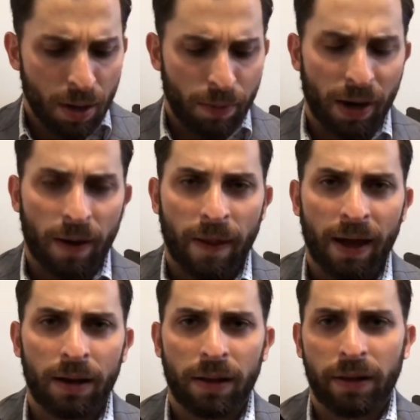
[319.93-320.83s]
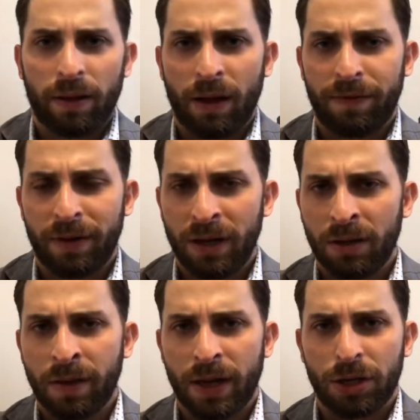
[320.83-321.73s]
But that
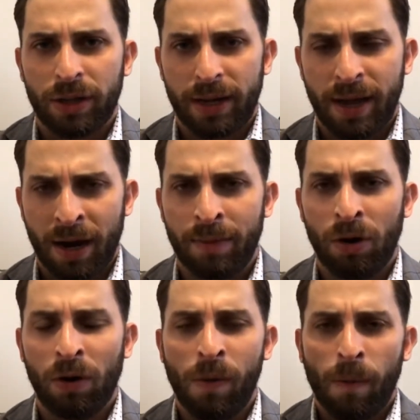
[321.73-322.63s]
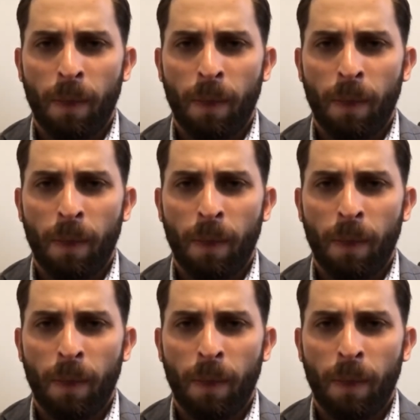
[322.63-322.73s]
vanilla, that caramel,